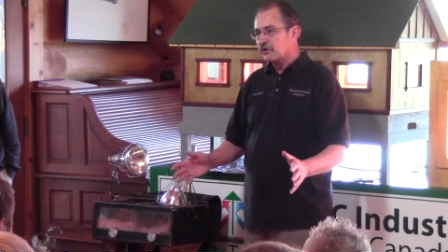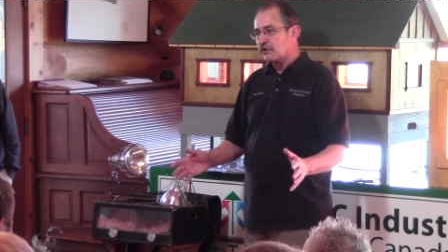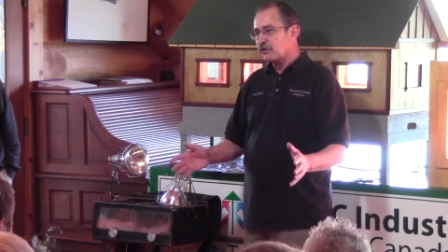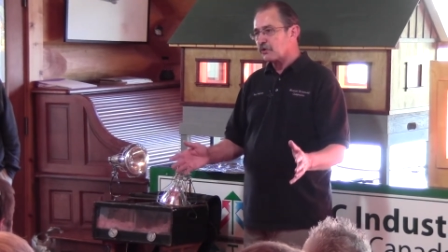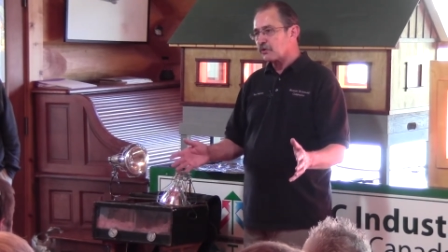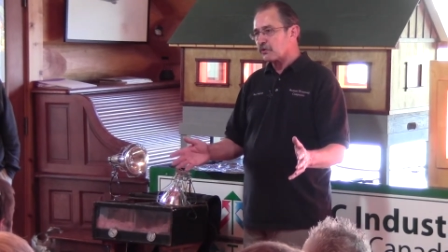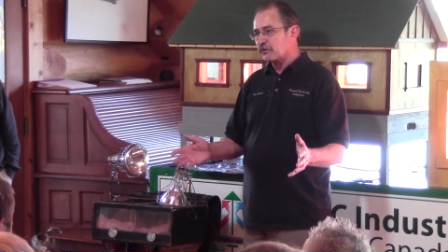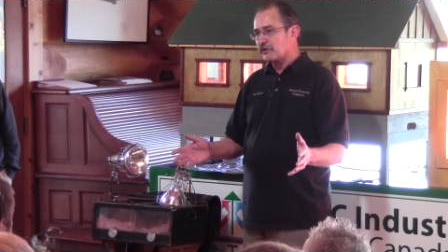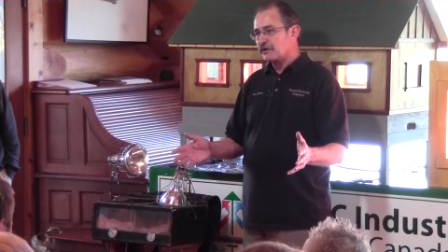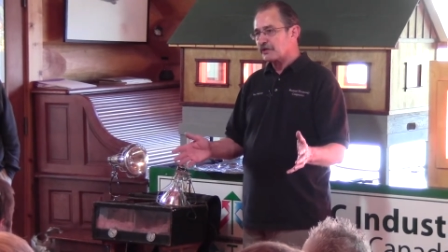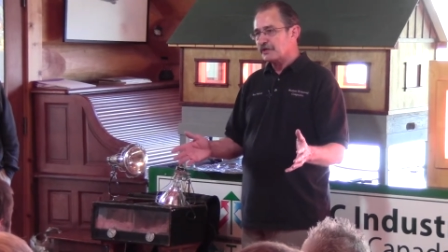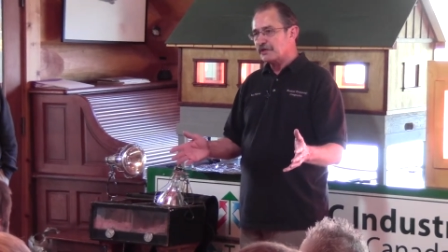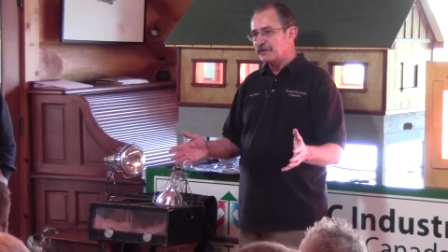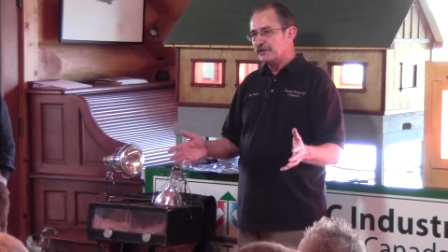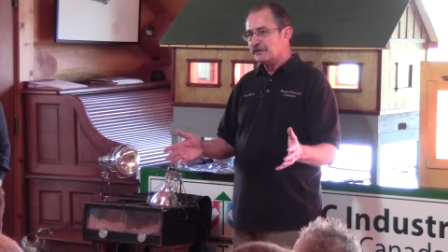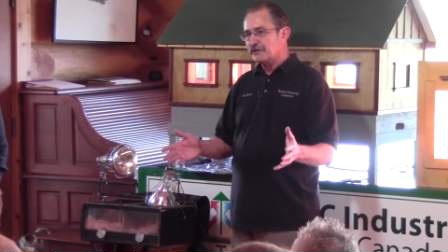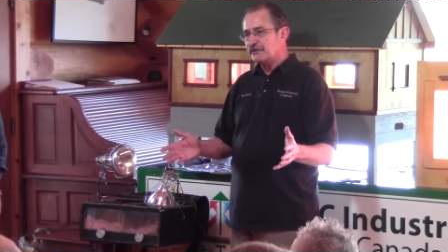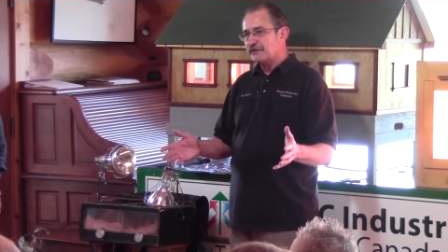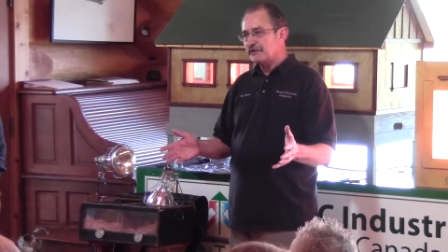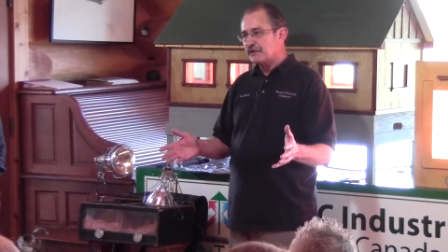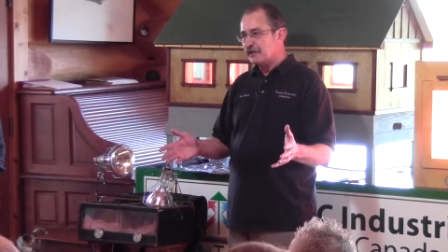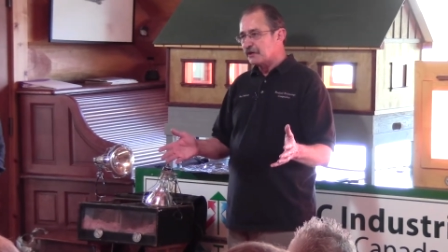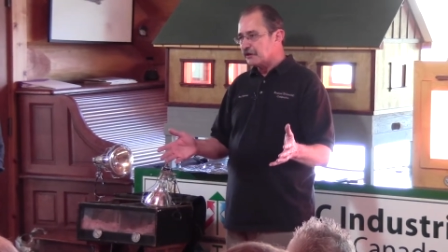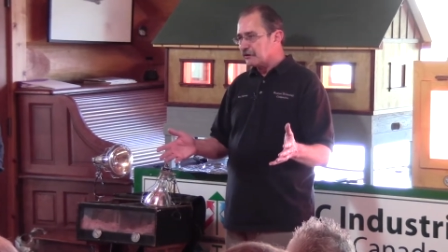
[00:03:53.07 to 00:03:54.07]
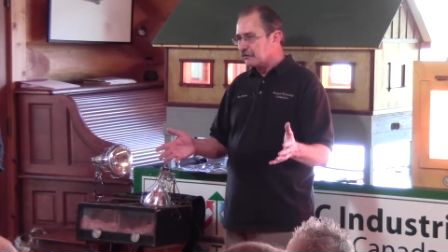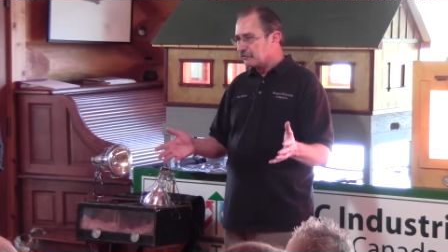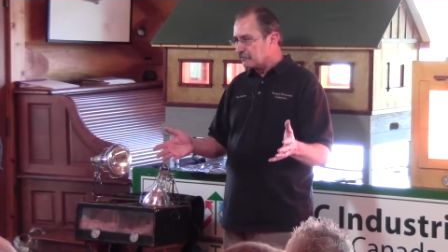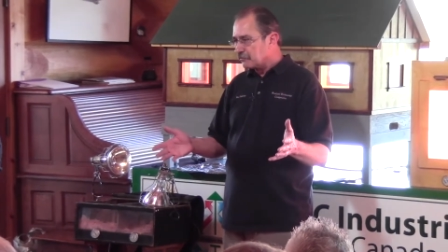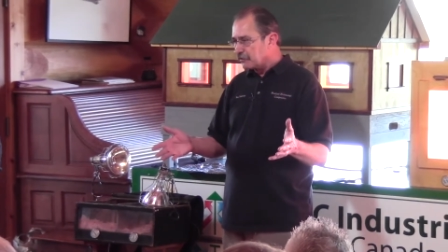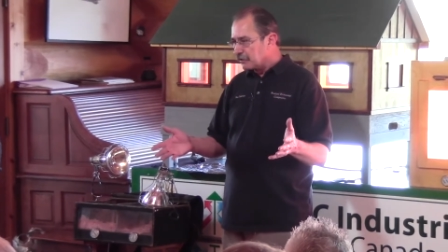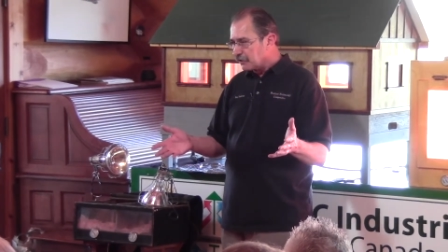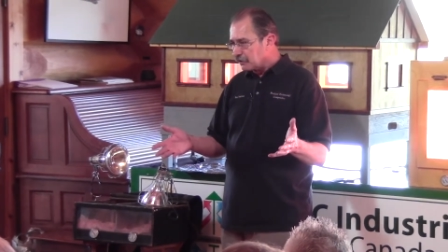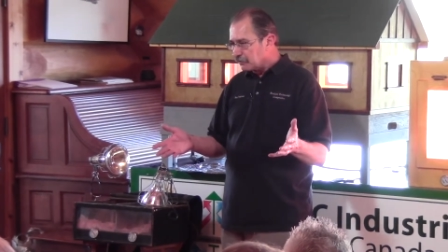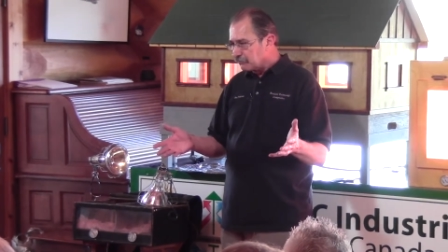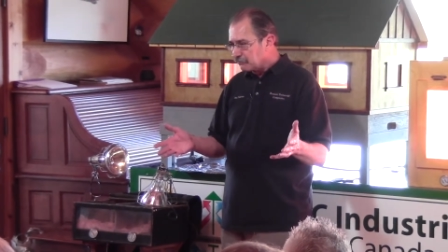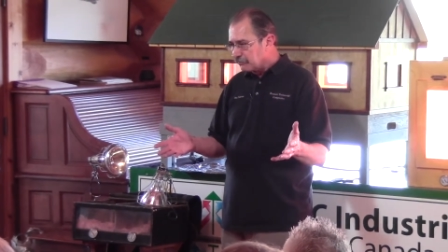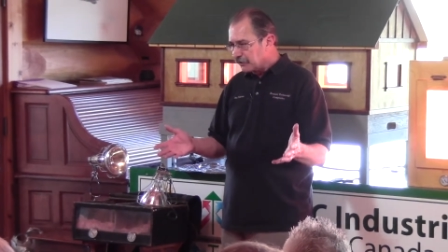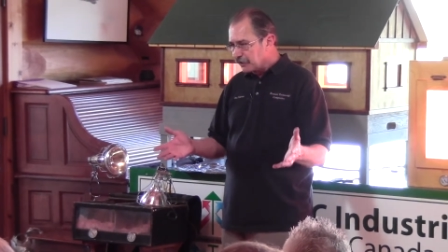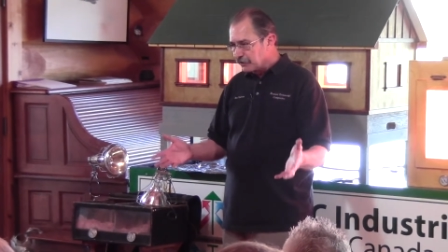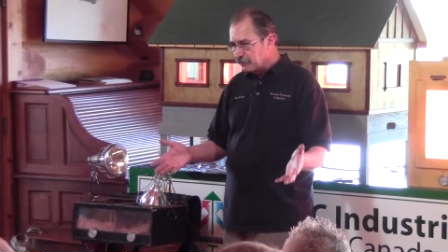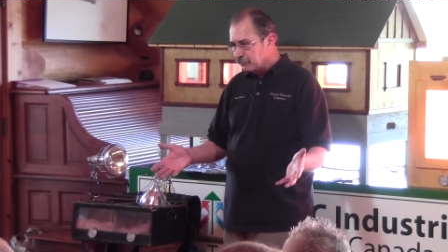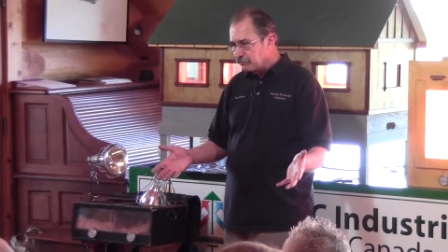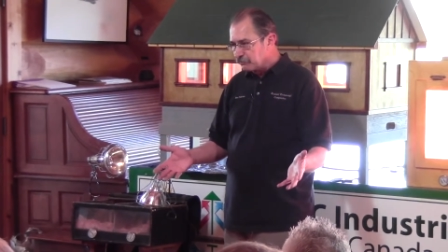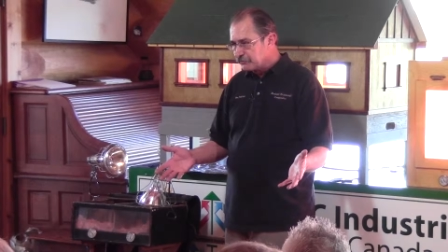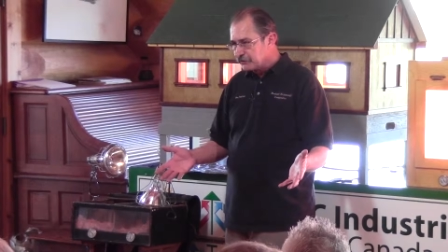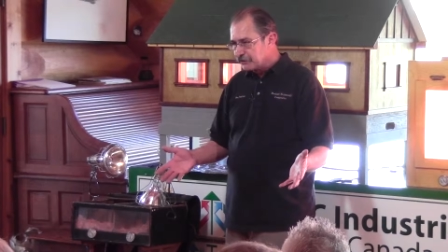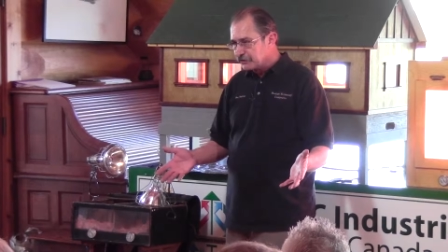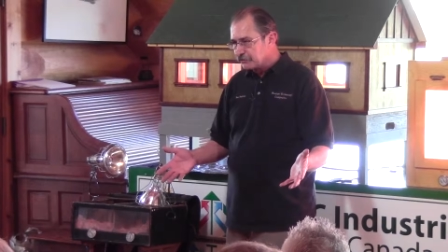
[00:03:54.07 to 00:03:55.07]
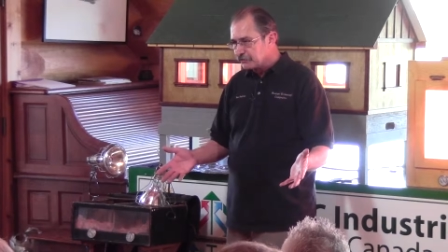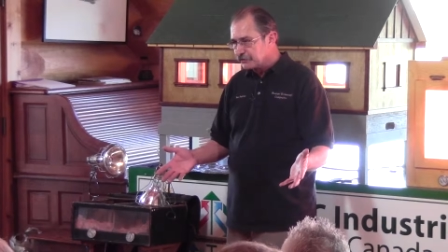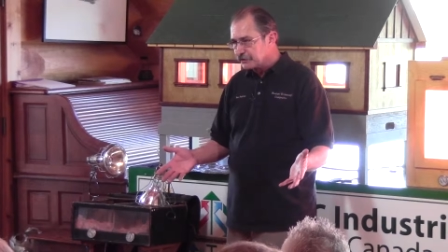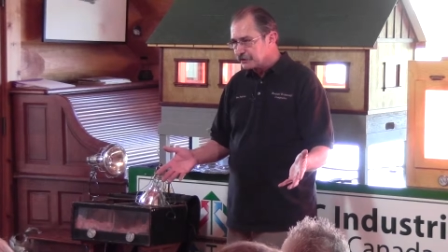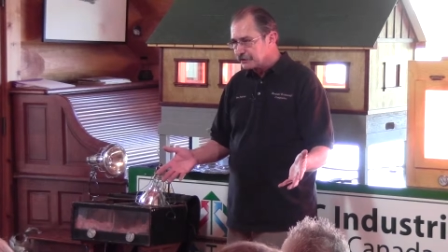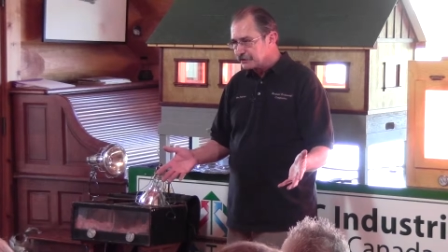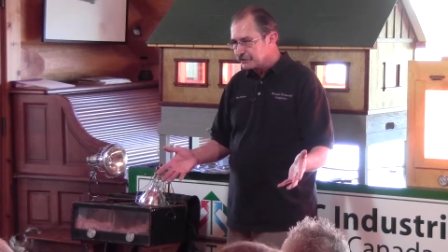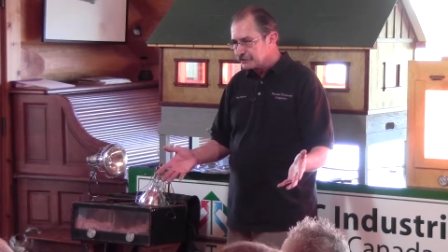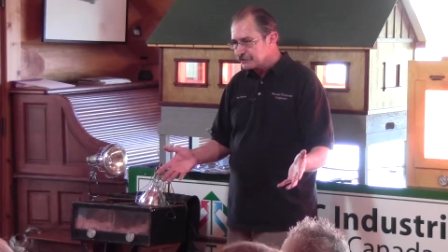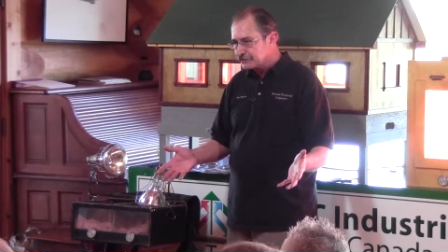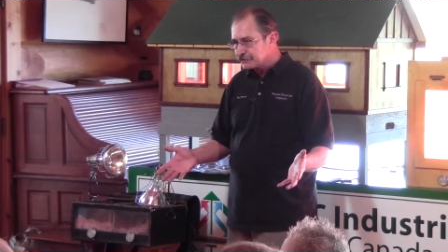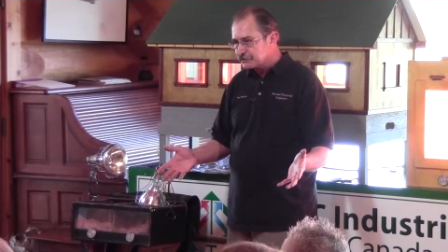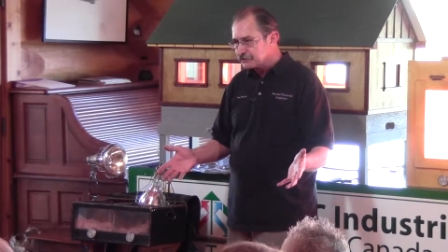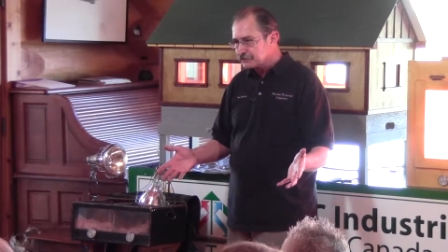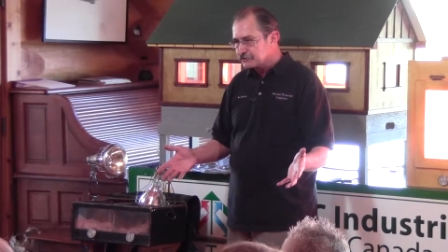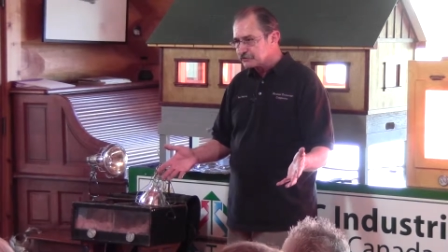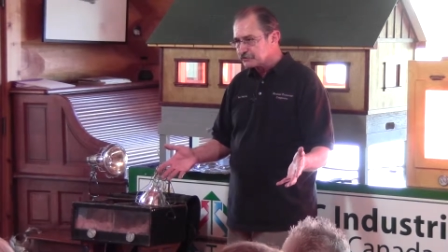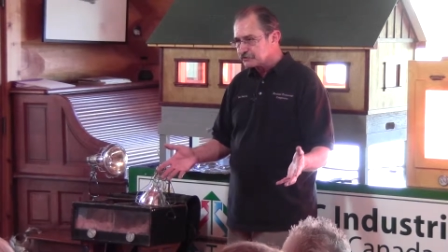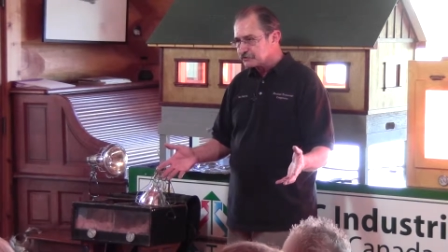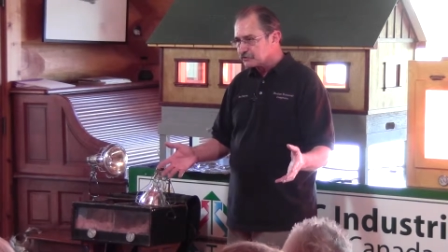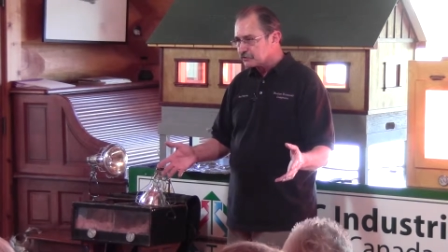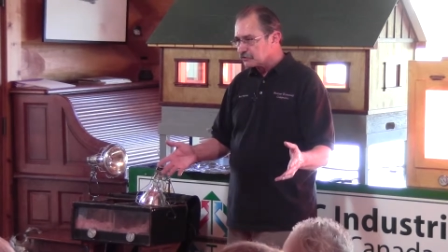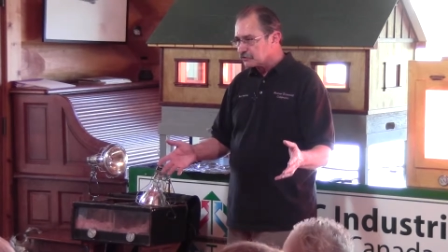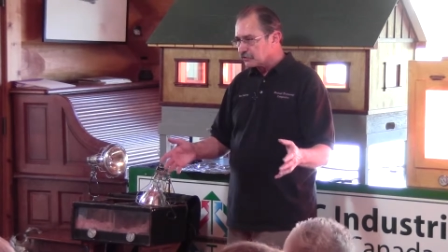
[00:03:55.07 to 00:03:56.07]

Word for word: or in uh, uh, metal buildings.